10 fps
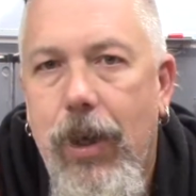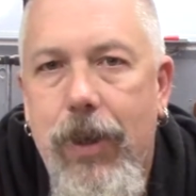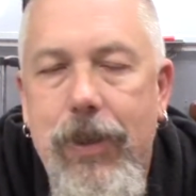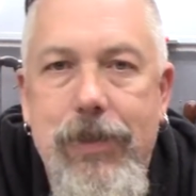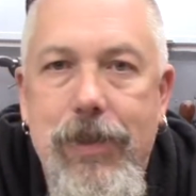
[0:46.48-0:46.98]

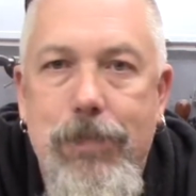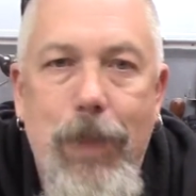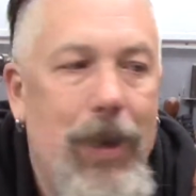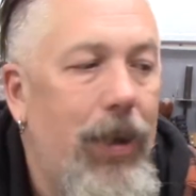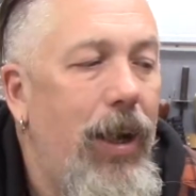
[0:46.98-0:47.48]
this is just
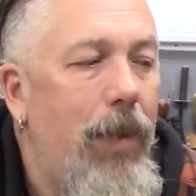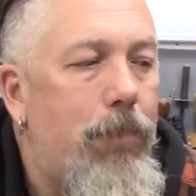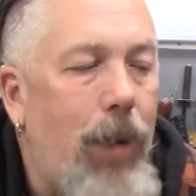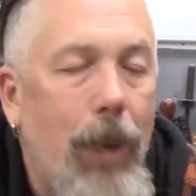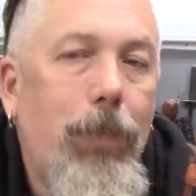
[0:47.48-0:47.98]
better.
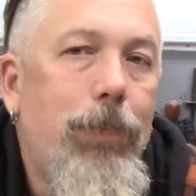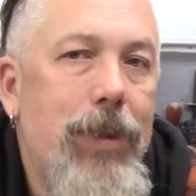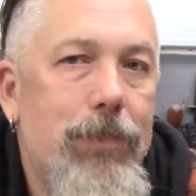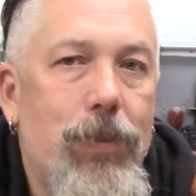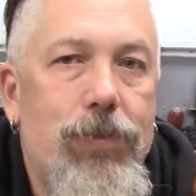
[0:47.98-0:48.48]

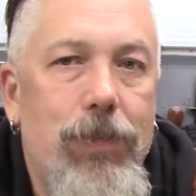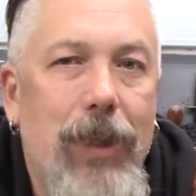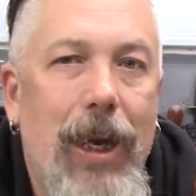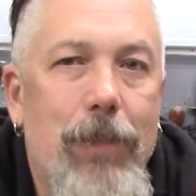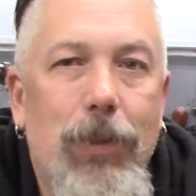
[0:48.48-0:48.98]
Probably the most
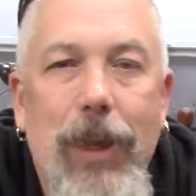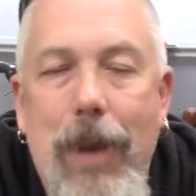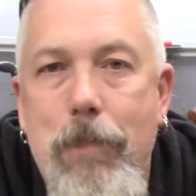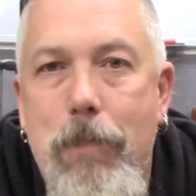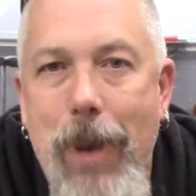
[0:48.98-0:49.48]
reliable
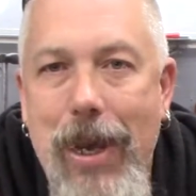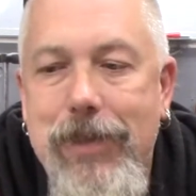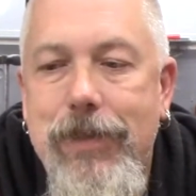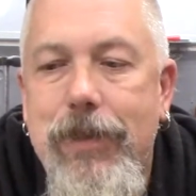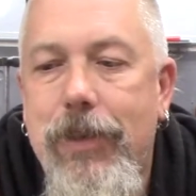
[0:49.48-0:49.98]
and
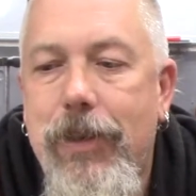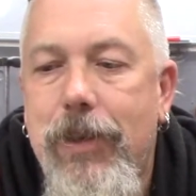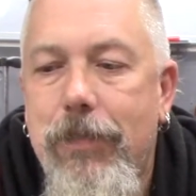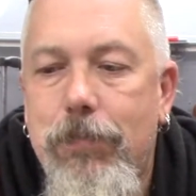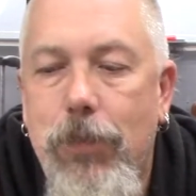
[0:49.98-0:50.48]
best
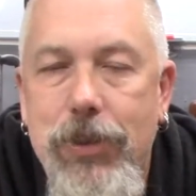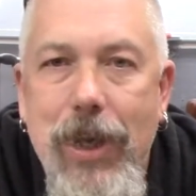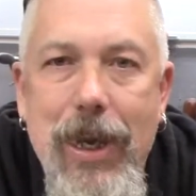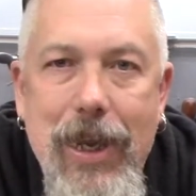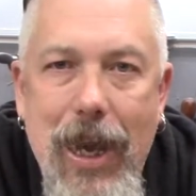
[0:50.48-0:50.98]

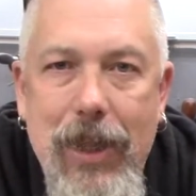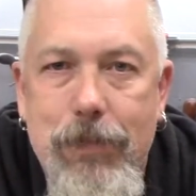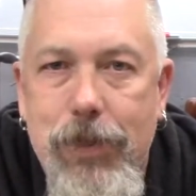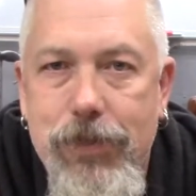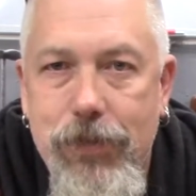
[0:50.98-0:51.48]

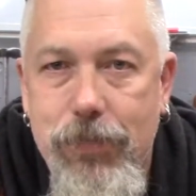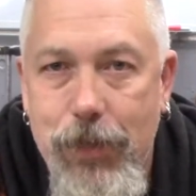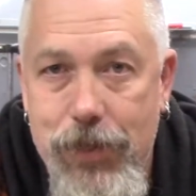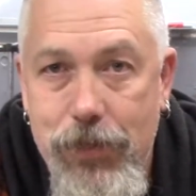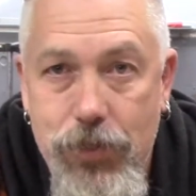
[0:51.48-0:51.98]
multi-caliber, so
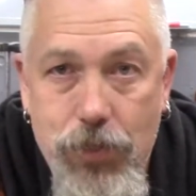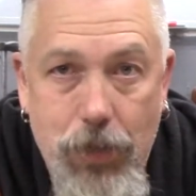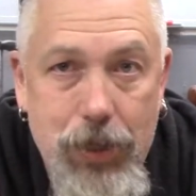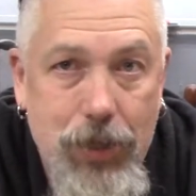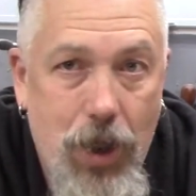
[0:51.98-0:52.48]
22
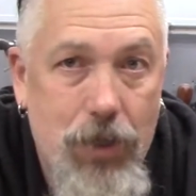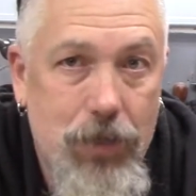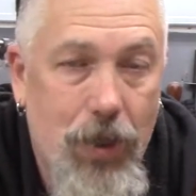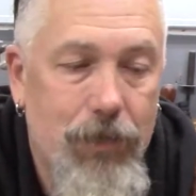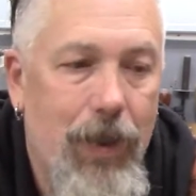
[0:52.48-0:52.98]
short,
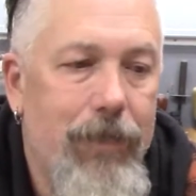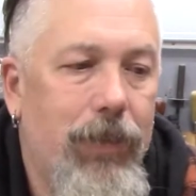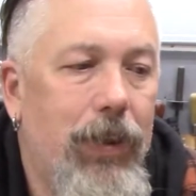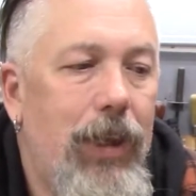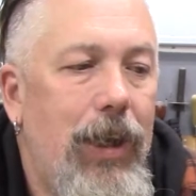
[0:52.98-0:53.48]
long
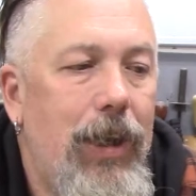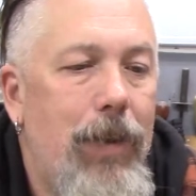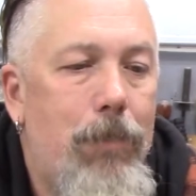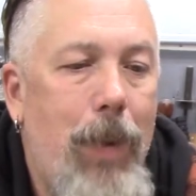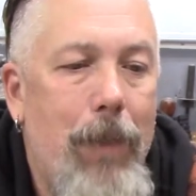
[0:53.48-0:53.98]
rifle
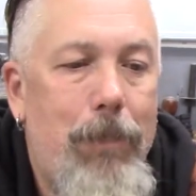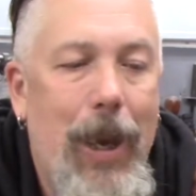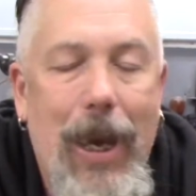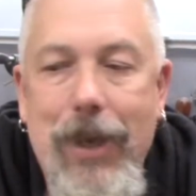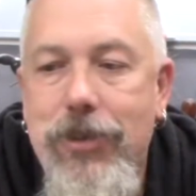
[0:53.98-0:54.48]
pump
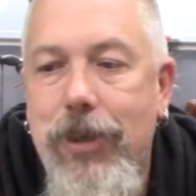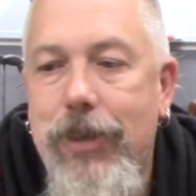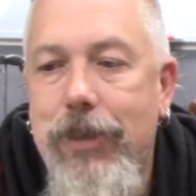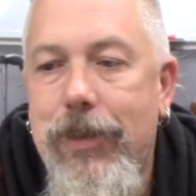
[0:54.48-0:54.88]
action